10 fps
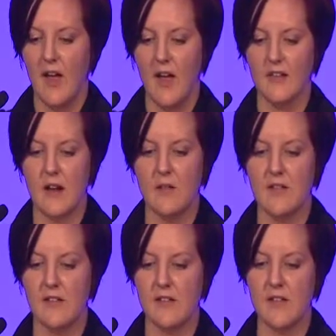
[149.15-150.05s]
As I
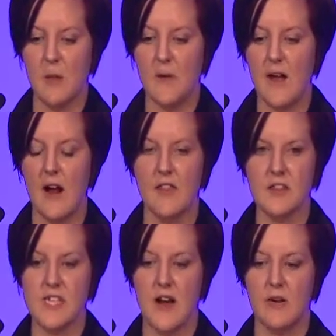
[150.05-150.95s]
was stepping out of
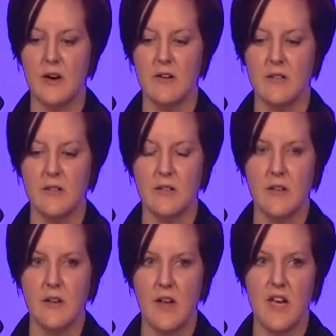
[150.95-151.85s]
the shower,
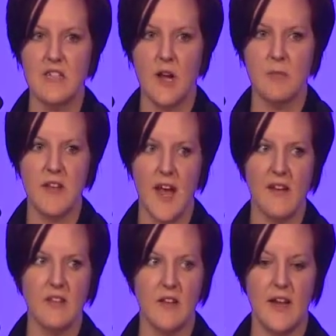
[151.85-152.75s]
he dumped
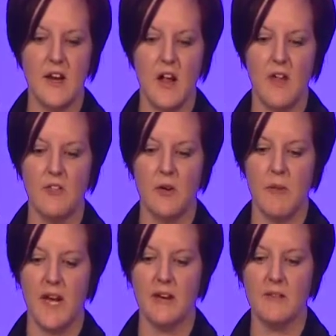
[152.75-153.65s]
gasoline all over
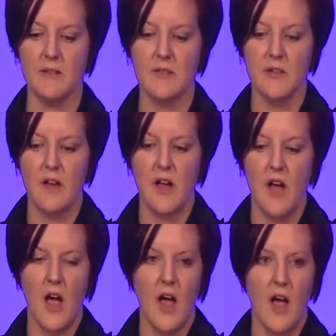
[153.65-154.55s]
me,
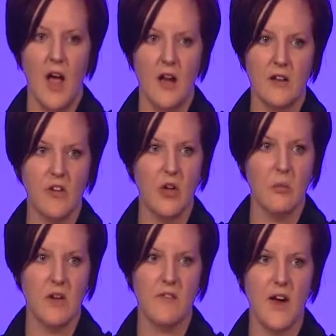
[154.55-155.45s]
and he told
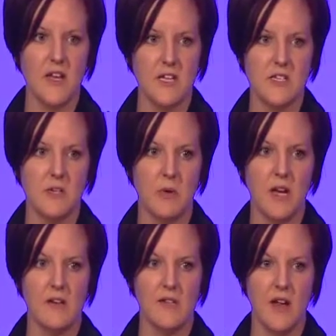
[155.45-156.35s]
me if I didn't do what
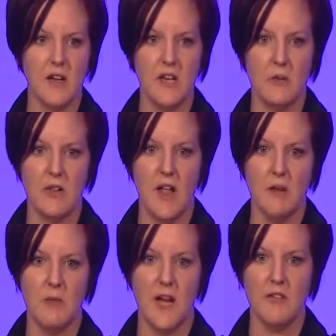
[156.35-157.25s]
he said, he would
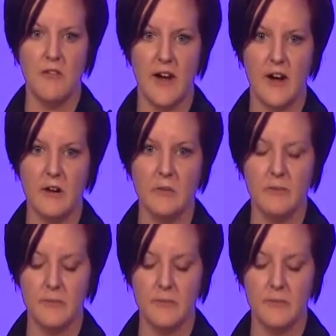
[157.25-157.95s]
light me on fire.